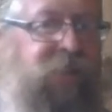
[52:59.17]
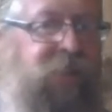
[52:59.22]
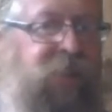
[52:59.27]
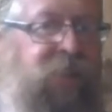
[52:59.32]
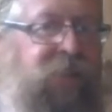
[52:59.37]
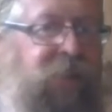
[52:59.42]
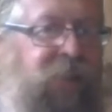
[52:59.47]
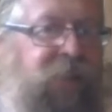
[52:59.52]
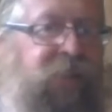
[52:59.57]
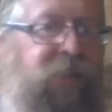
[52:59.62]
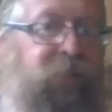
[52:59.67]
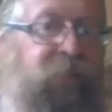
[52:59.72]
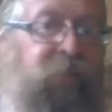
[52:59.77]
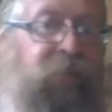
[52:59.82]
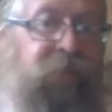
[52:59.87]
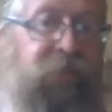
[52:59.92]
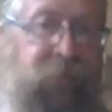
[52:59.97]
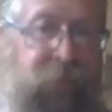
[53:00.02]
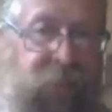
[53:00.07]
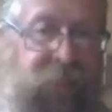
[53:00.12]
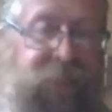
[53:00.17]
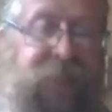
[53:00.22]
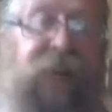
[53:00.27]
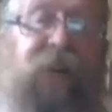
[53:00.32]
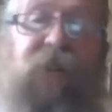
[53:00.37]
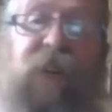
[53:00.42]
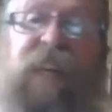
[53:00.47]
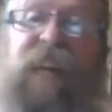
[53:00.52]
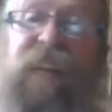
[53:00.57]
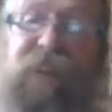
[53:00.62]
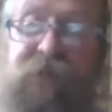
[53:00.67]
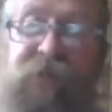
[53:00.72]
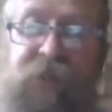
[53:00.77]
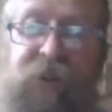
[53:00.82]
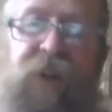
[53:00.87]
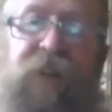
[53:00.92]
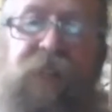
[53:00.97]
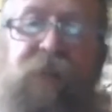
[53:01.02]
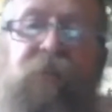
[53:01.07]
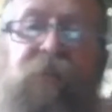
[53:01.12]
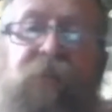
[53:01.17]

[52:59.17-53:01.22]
So, you know where you're going to find